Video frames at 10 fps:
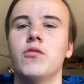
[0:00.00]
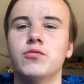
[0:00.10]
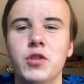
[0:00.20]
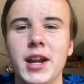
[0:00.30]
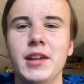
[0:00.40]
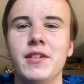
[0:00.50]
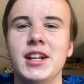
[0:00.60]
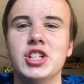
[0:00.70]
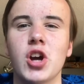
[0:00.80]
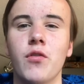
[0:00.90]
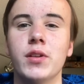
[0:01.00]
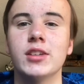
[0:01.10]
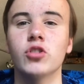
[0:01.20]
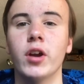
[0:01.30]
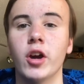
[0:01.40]
really, really chuffed with
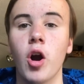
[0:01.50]
this signing.